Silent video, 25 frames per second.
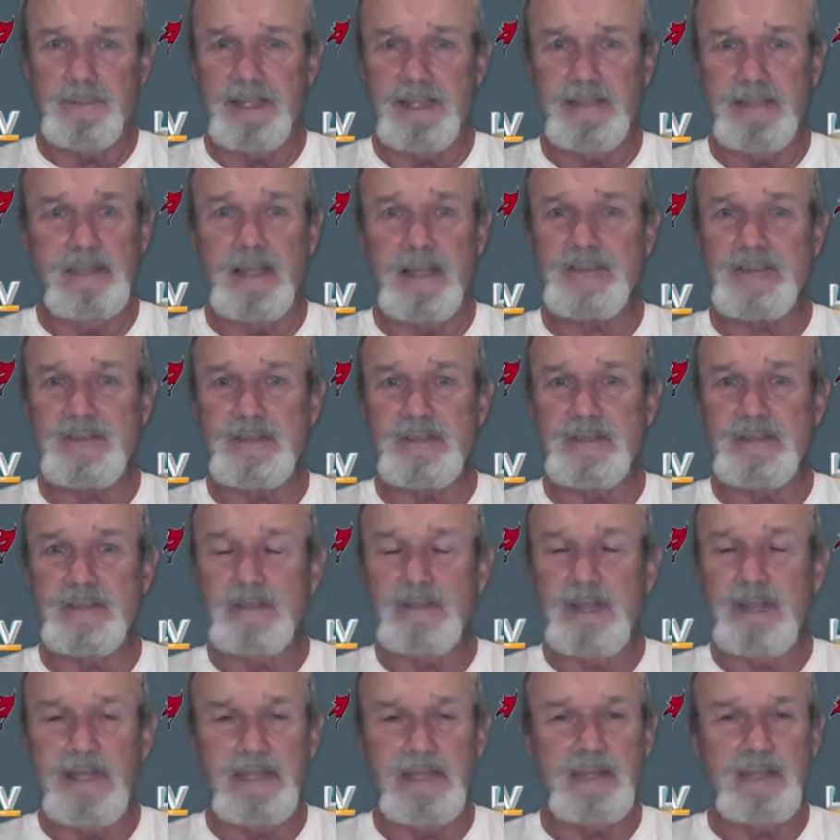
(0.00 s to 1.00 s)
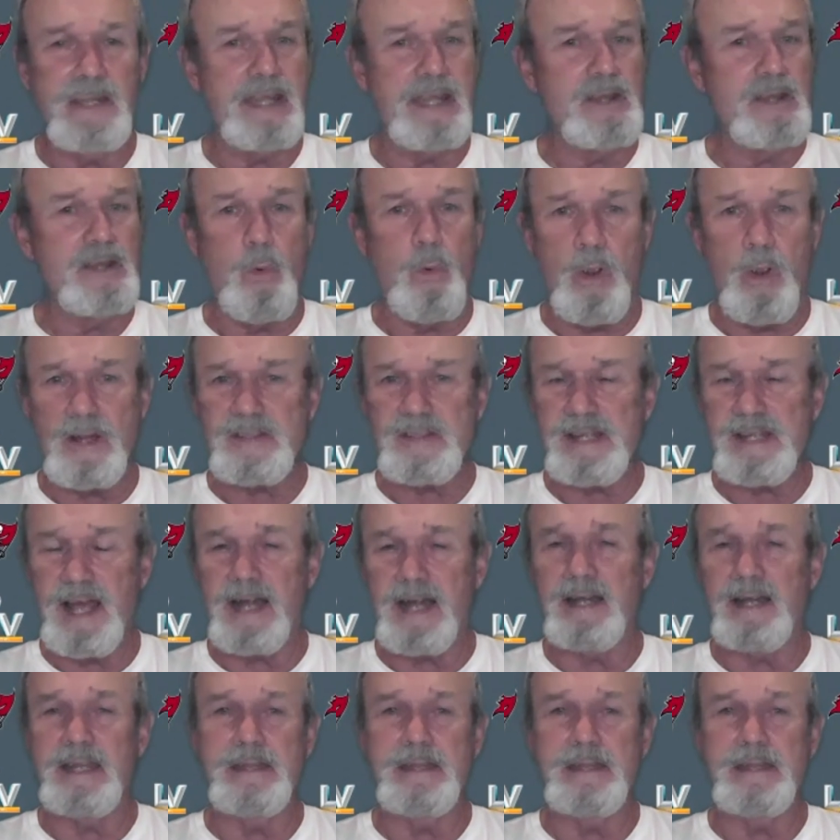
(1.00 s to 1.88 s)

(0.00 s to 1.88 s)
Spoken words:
He doesn't. He works at it.